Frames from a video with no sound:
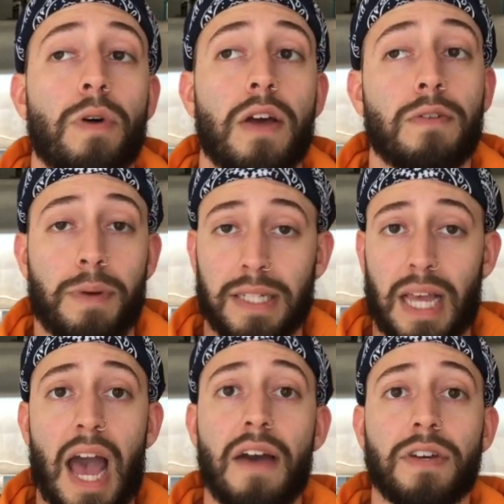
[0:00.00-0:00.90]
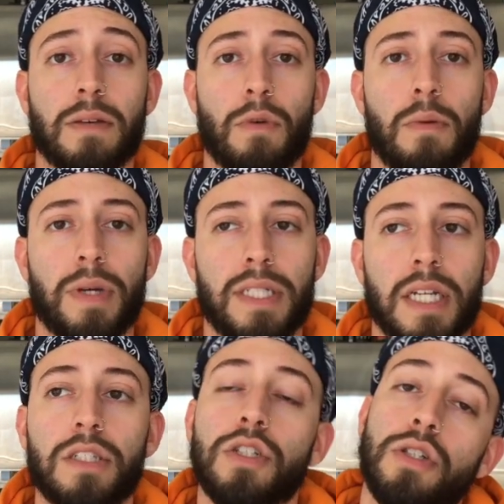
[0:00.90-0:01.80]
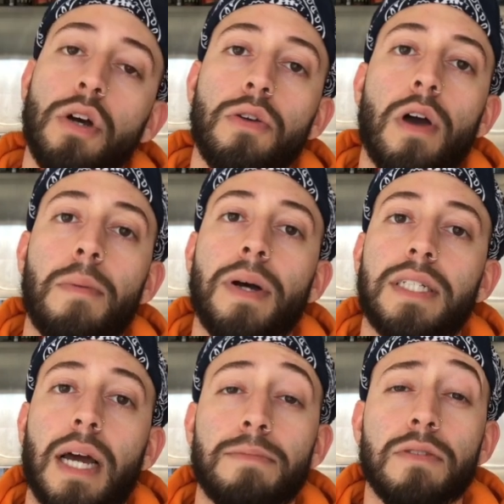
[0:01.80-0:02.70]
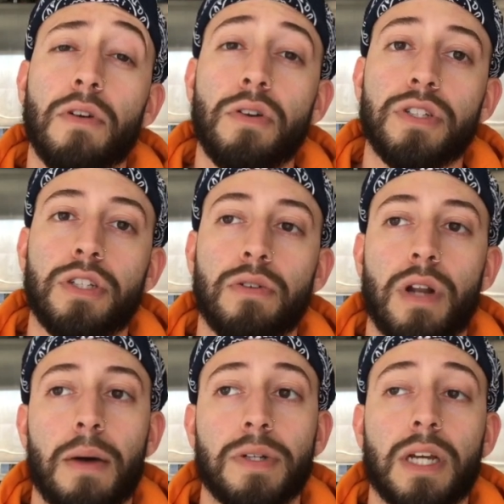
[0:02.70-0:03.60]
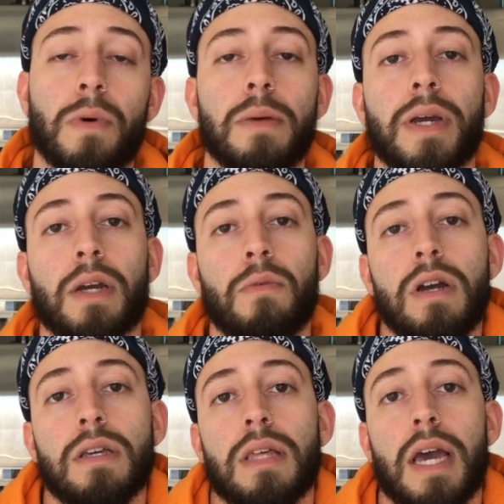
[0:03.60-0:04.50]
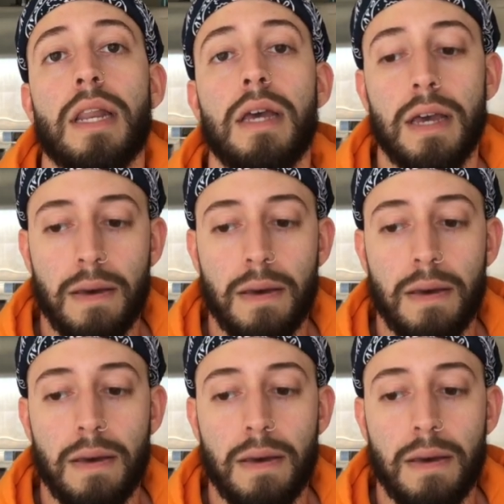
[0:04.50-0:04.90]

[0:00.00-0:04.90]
whatever plans I have at the moment just to show you how much I'm devoted to you and how much I want to make it work, then